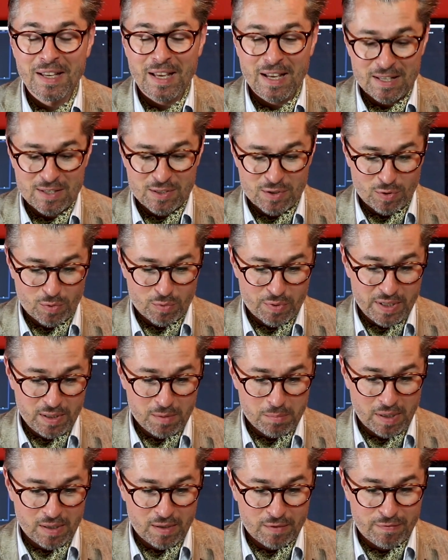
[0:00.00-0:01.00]
And so
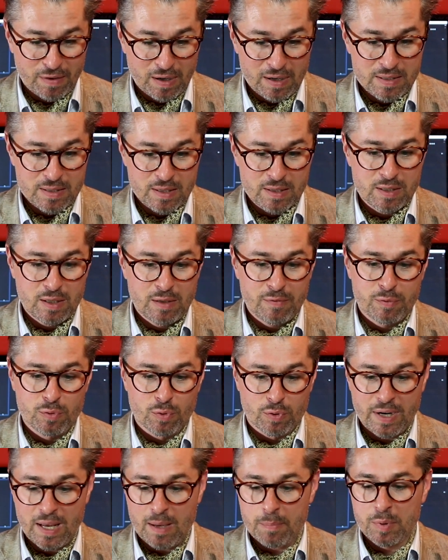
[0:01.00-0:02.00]
really my advice is, if
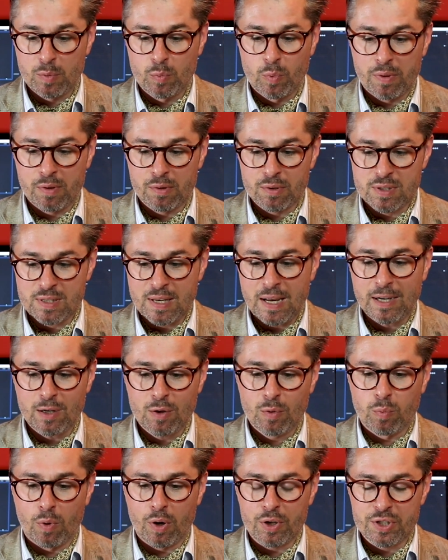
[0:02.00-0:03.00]
you're happy with your
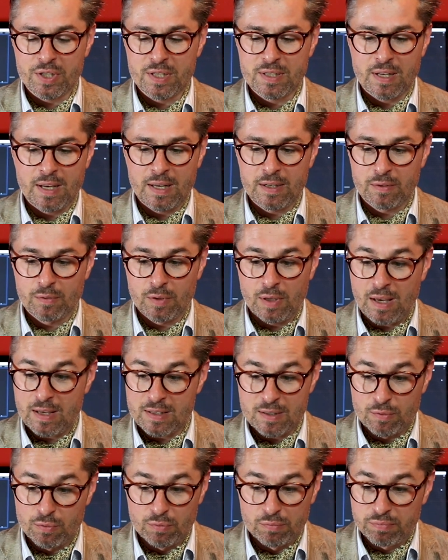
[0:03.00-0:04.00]
Seiko watches, and
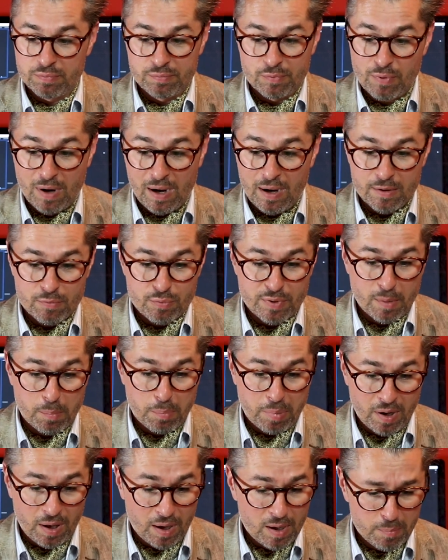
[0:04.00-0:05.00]
as you write,
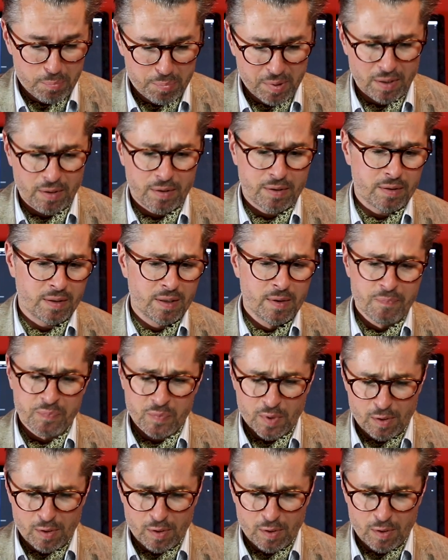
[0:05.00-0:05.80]
reliability,